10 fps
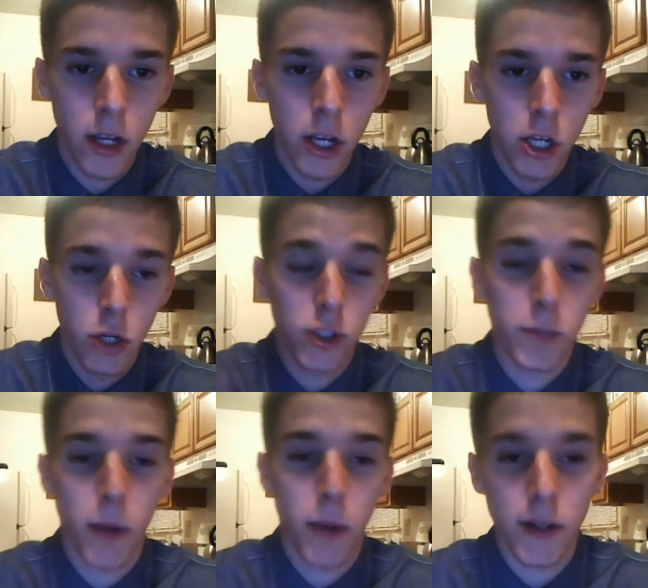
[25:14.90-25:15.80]
You're
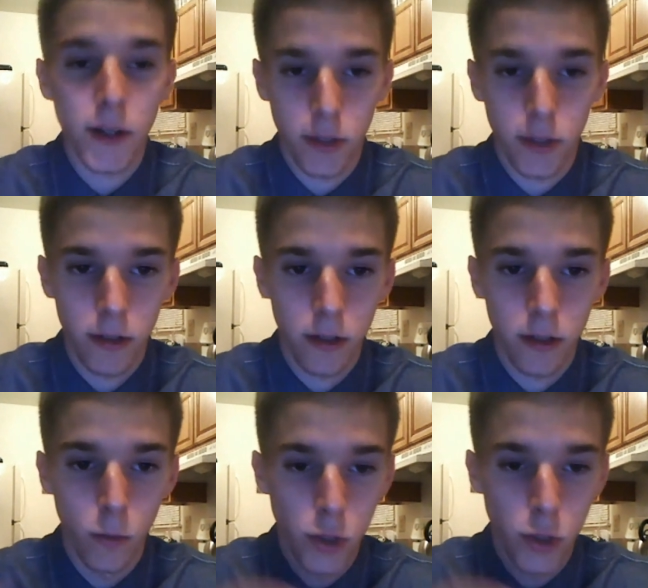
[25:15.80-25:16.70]
a sponsor.
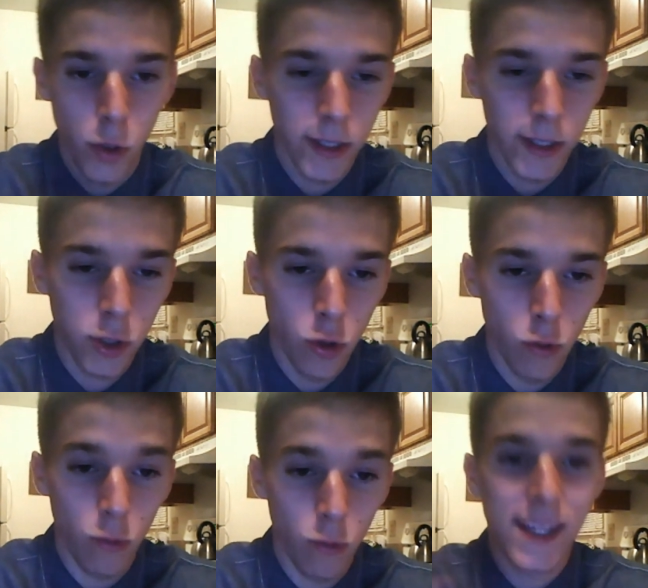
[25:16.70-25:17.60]
We're doing this
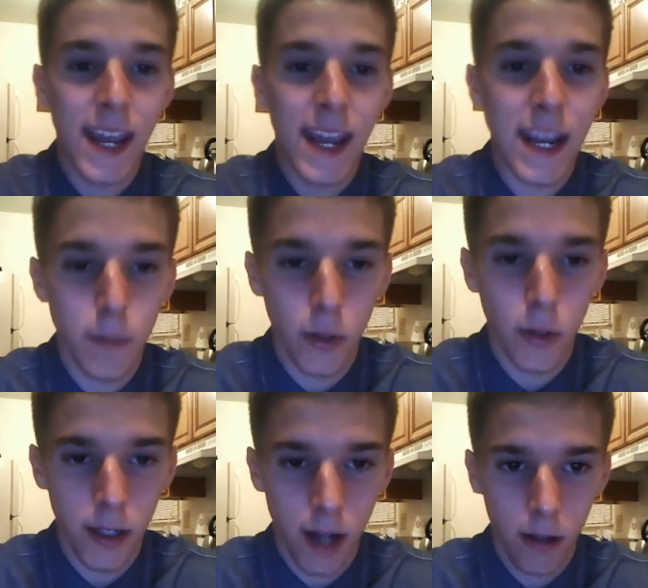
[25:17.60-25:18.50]
to retain $1
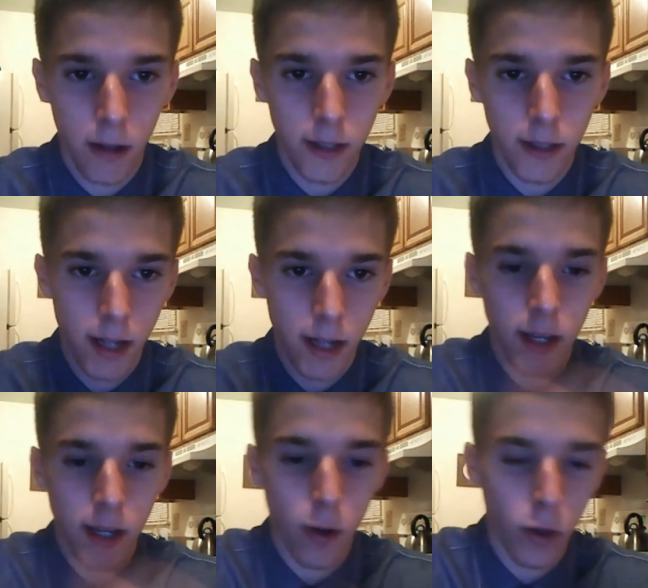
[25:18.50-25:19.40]
million. Like I
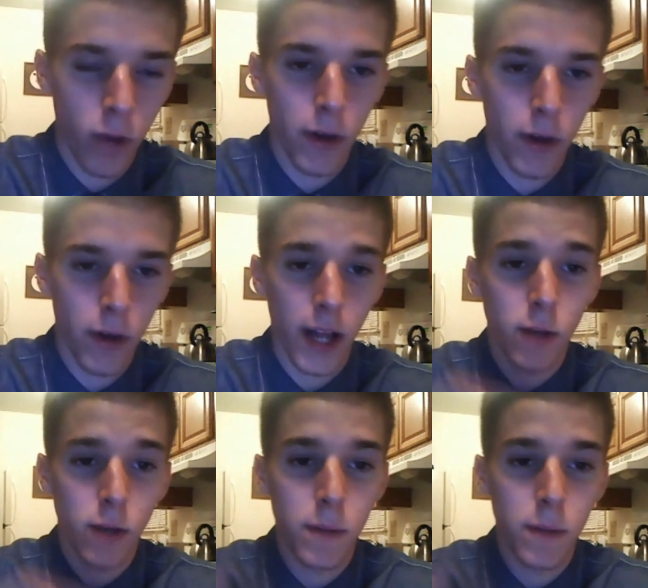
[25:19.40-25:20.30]
said on the webinar,
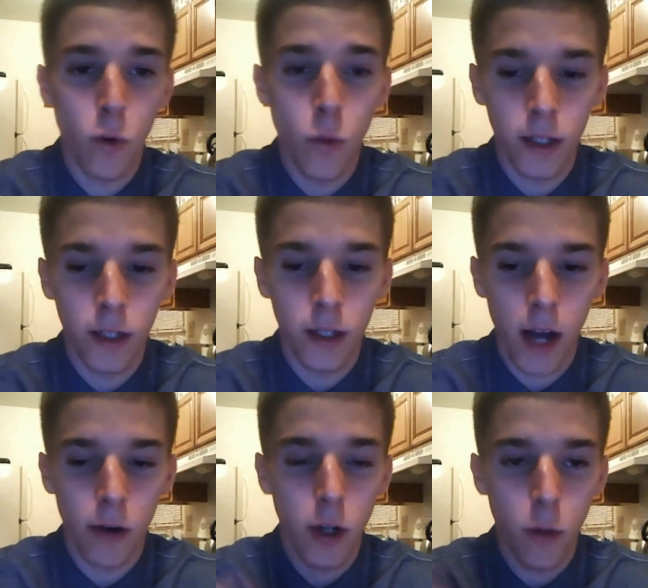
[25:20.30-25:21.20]
that's why people who win the
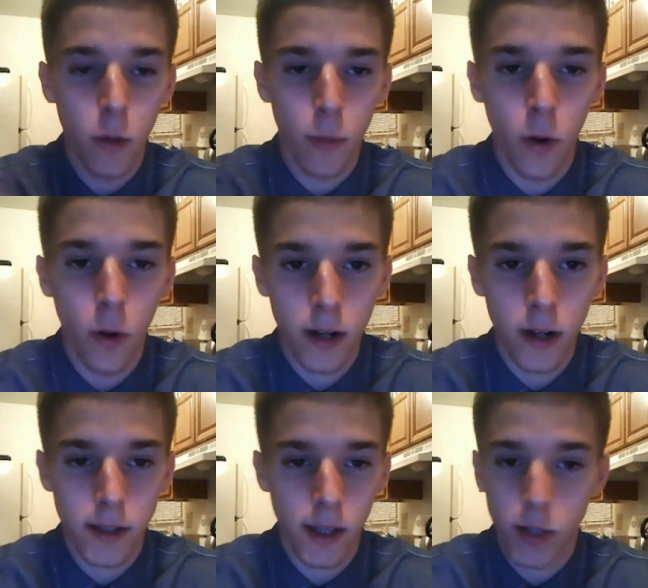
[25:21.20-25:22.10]
lottery go broke,
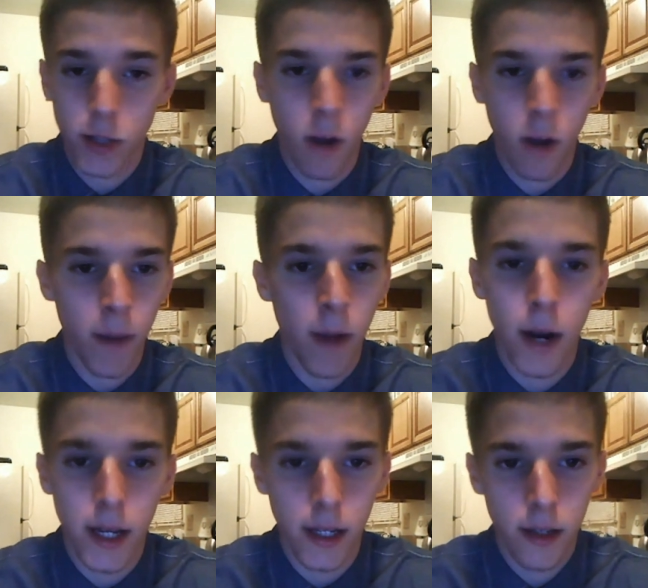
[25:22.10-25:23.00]
because they think it's all about
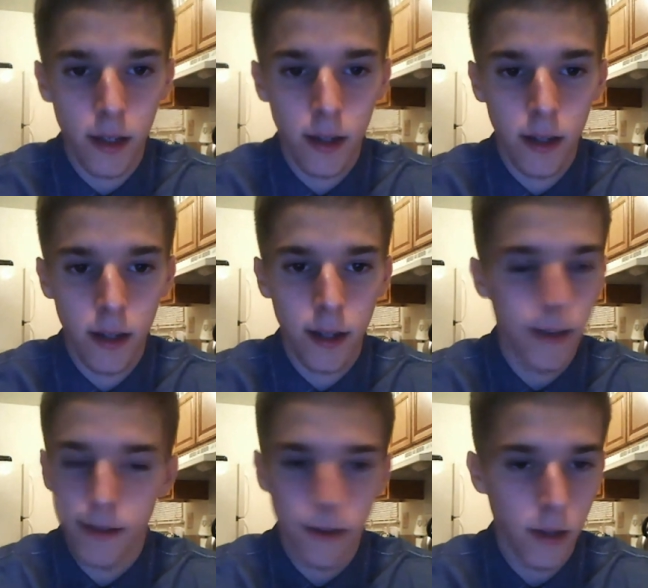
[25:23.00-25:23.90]
money.
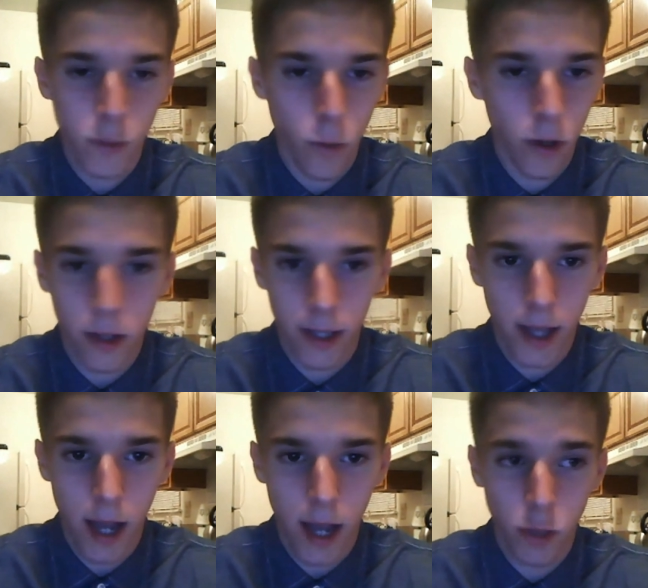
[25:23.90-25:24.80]
It doesn't work like
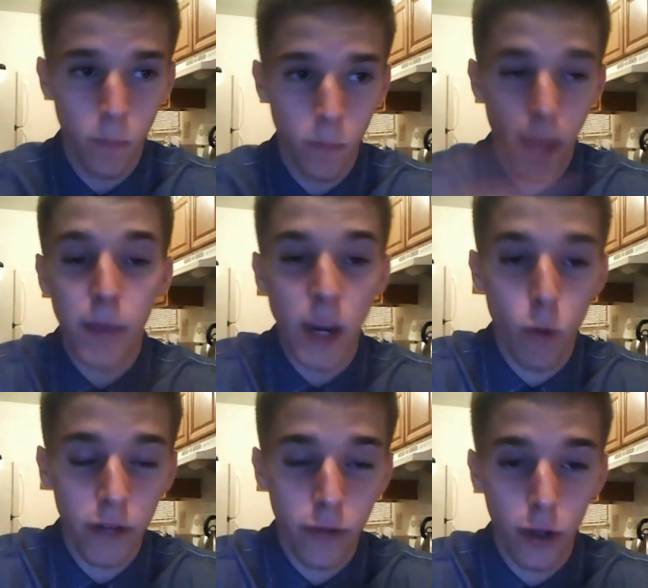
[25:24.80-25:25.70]
that. That may
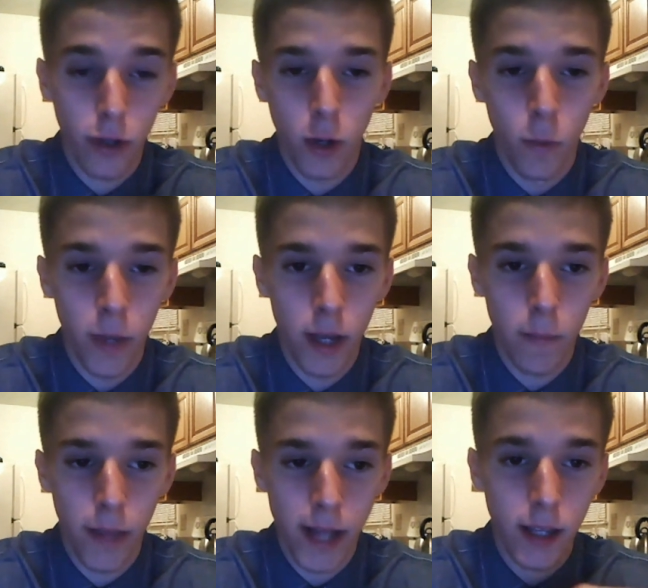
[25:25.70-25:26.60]
work for a little bit.
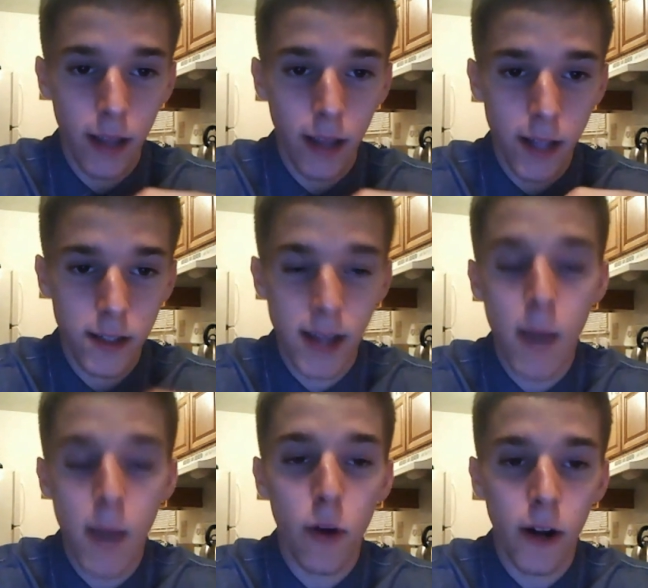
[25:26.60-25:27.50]
But that's a
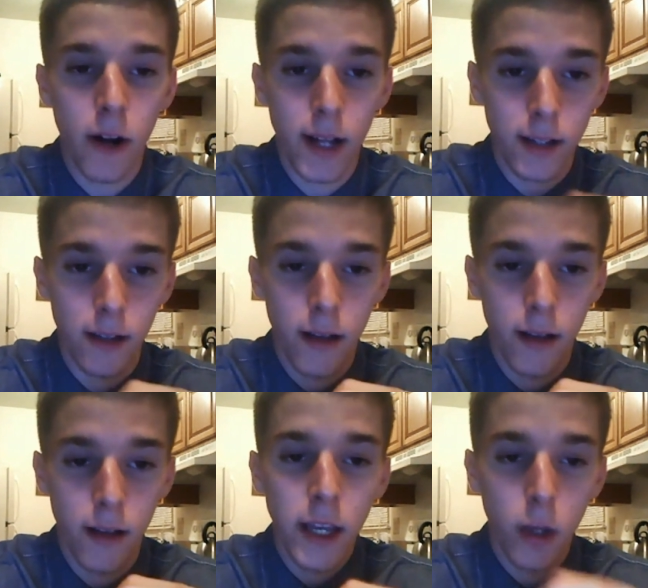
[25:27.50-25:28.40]
temporary. That's a
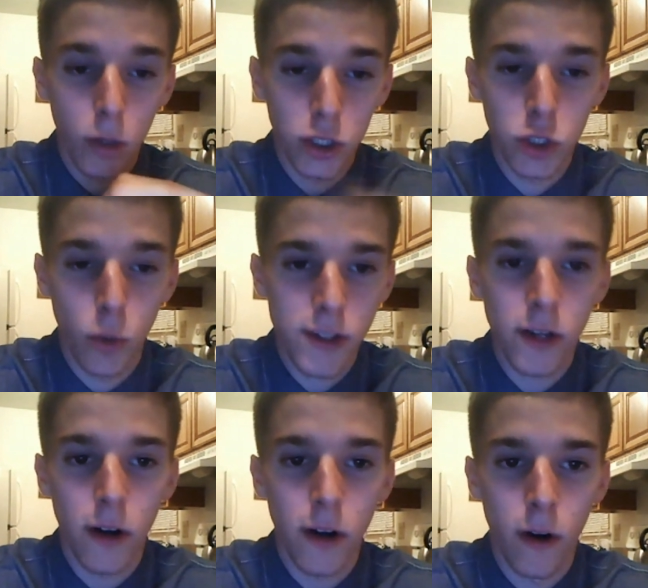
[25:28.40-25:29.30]

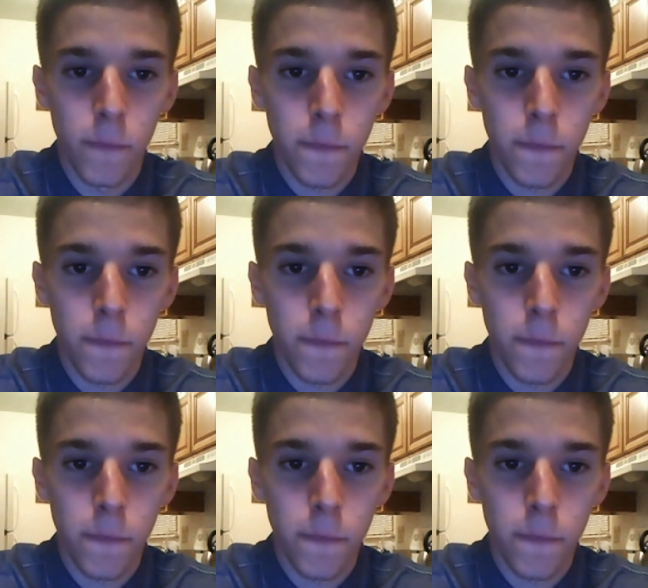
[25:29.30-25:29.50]
short-term